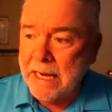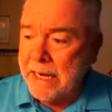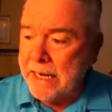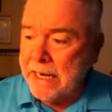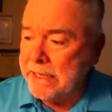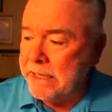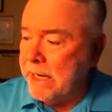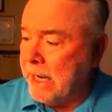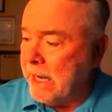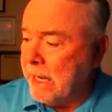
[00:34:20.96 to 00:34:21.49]

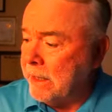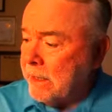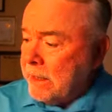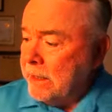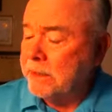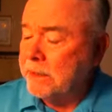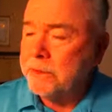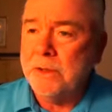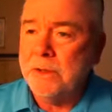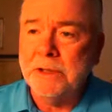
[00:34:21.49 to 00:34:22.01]
and uh,
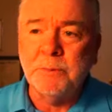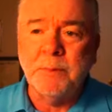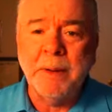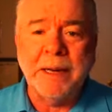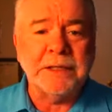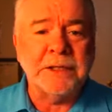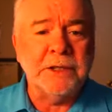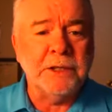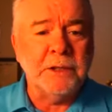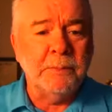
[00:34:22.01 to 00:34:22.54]
to
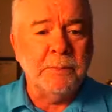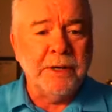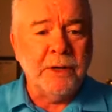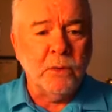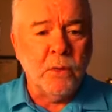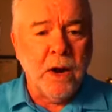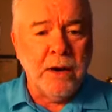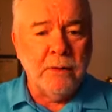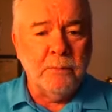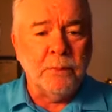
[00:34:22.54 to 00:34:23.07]
expect it to be
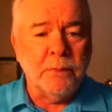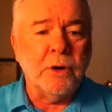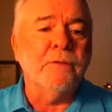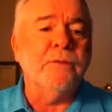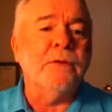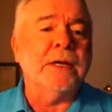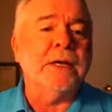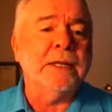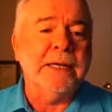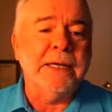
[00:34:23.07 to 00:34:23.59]
run
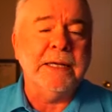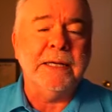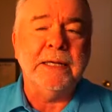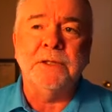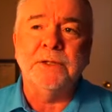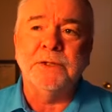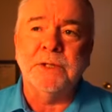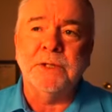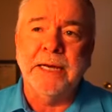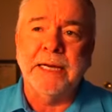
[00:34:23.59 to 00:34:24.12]
perfectly
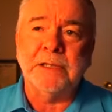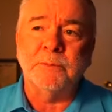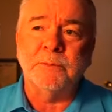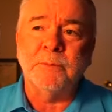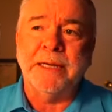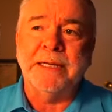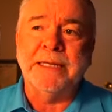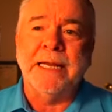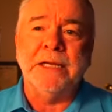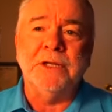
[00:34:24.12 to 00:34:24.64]
is an
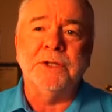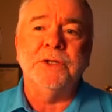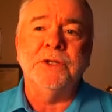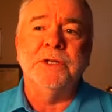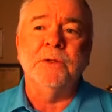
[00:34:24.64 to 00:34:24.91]
expectation